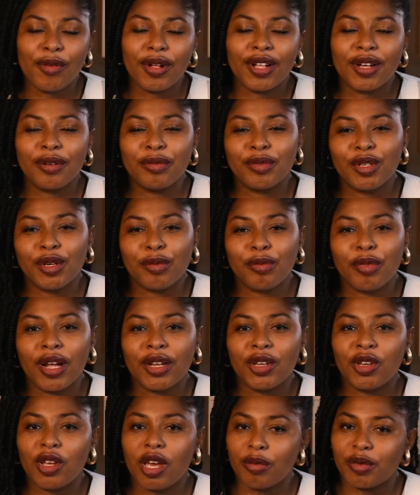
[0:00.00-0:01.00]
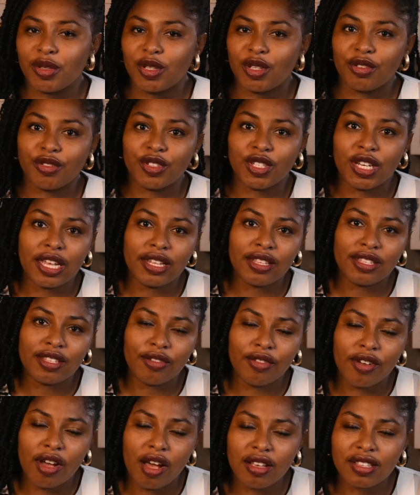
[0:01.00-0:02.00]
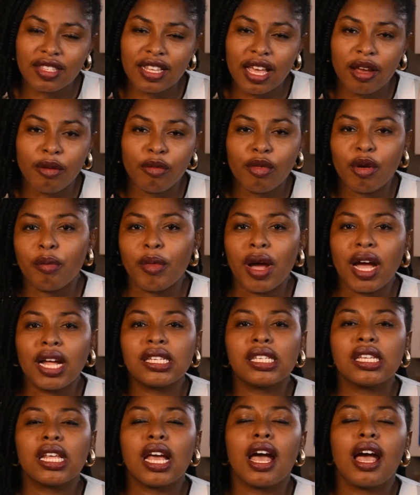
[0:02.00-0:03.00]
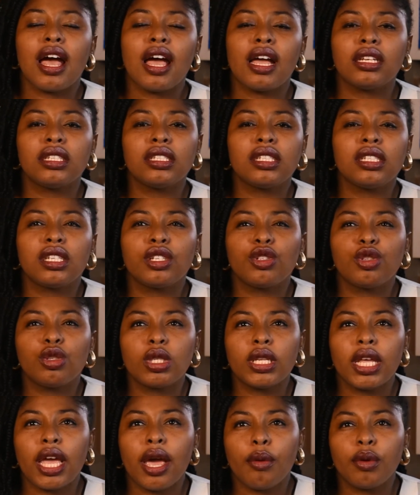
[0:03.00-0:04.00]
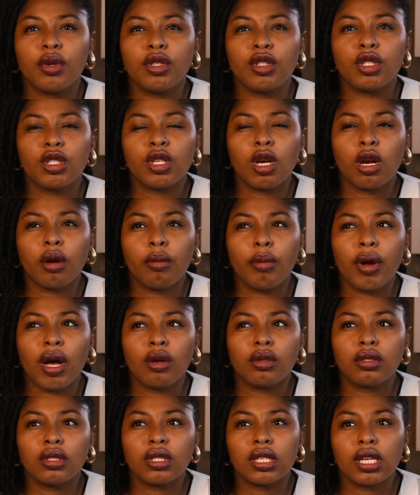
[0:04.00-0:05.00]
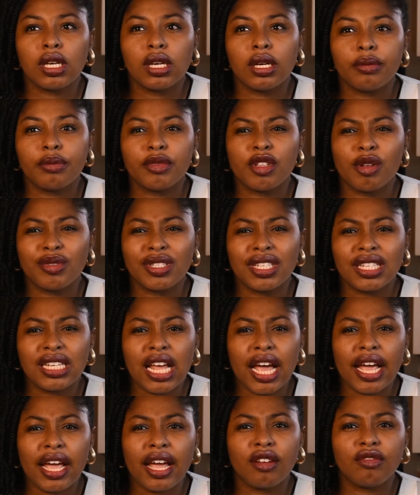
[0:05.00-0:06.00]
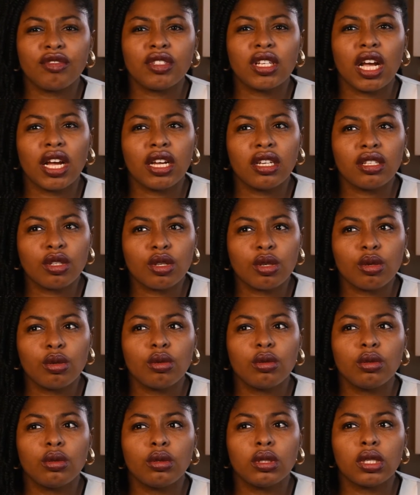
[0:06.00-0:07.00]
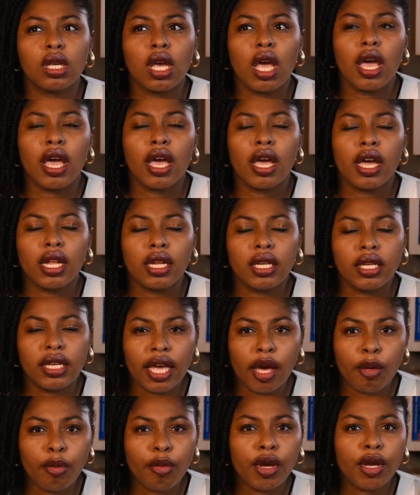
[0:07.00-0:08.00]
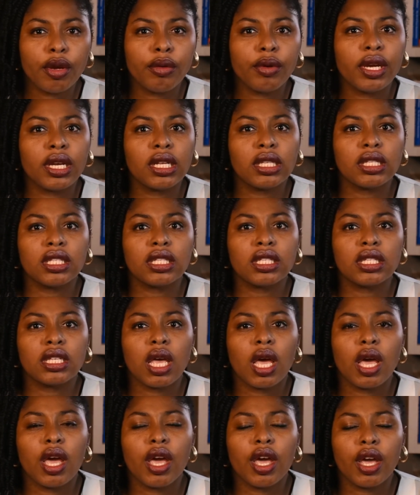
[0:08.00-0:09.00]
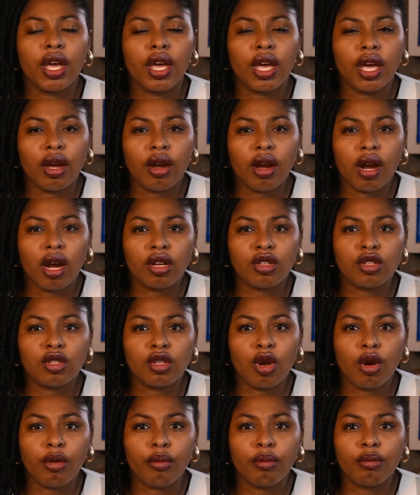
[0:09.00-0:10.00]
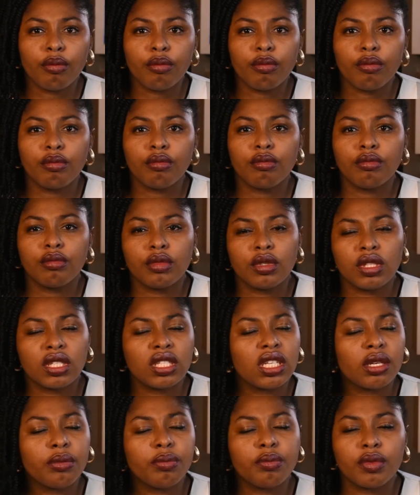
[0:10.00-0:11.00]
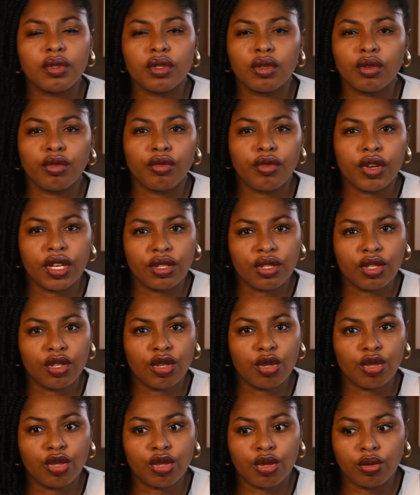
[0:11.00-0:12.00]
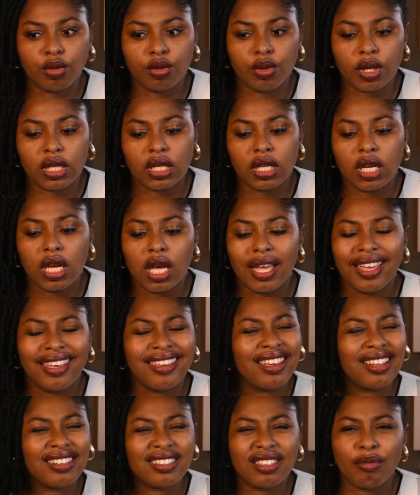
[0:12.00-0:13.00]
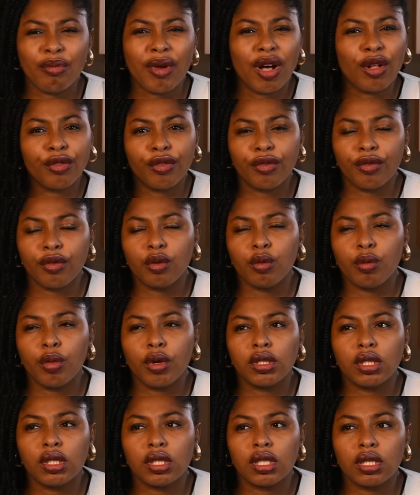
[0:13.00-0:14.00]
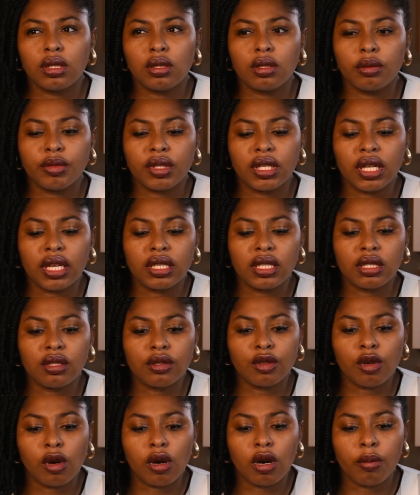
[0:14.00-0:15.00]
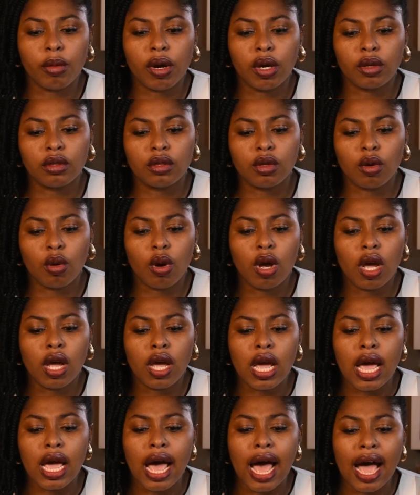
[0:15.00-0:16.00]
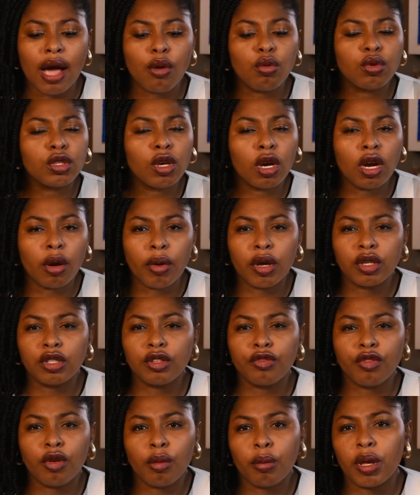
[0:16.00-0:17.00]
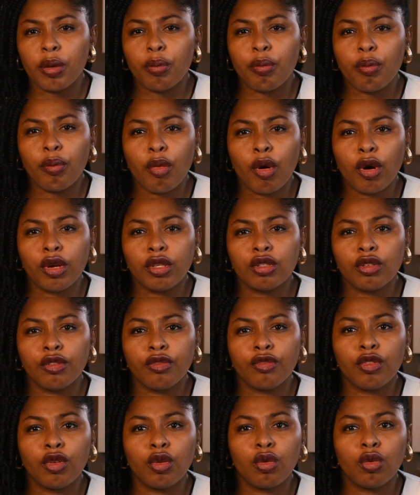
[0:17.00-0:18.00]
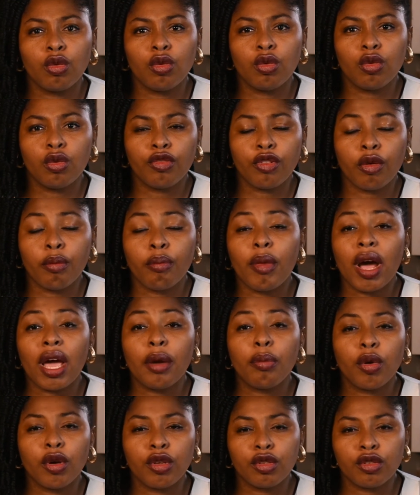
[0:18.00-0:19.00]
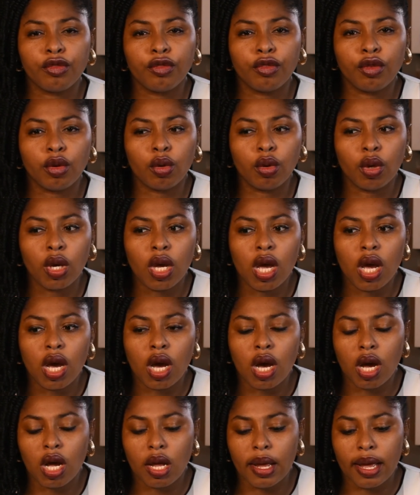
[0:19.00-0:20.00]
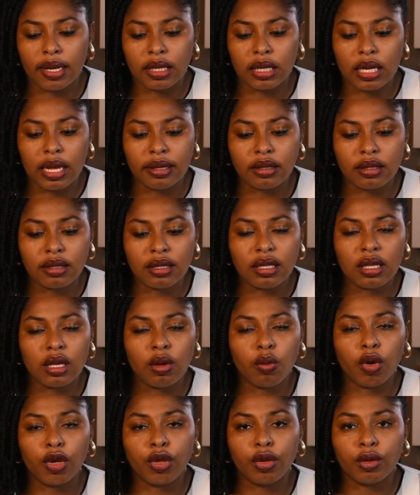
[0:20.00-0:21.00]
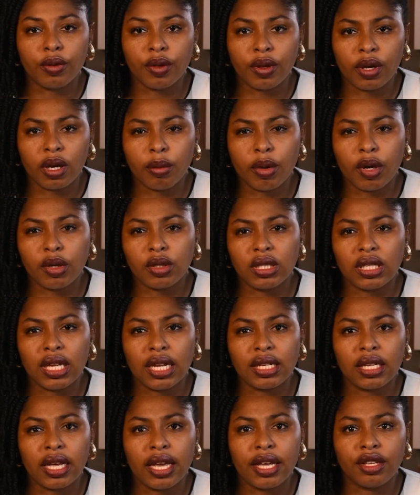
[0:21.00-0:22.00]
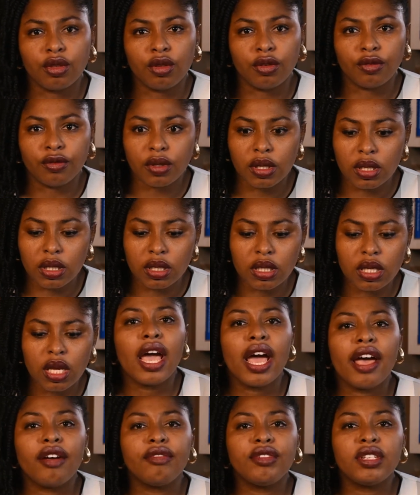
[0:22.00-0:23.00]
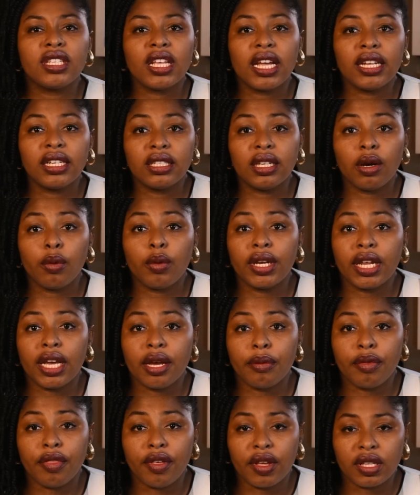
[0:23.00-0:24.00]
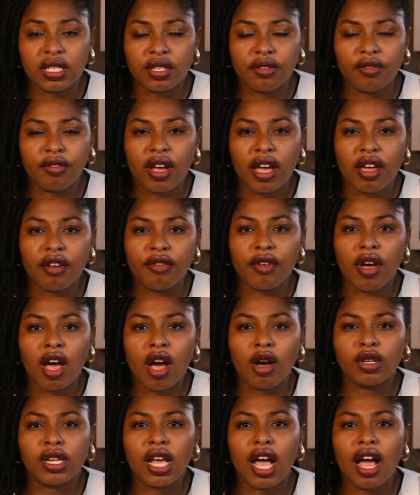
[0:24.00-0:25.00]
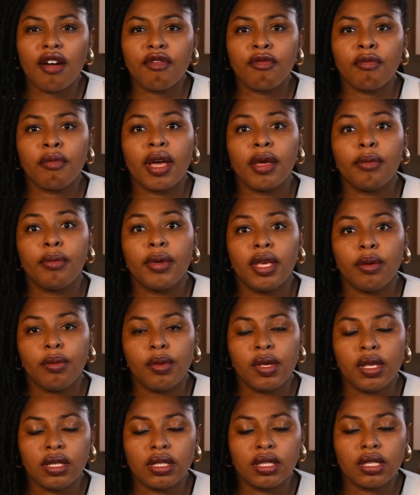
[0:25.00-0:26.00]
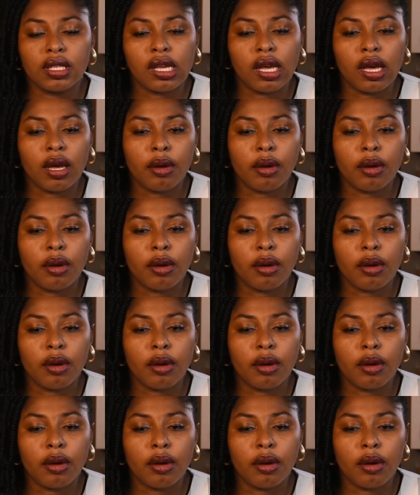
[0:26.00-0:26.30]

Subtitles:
welcome to a brand new episode of Shades of Us. I am Ramat, and today I want to talk about something I have titled Dear Parents, Here Are Some Tips on Raising Your Children. It's a mouthful, but it's something I need to talk about. So I will talk about it from a point of view, from my point of view, and see what you think about it at the end of this. I've decided that when I am 35, I'll have my babies.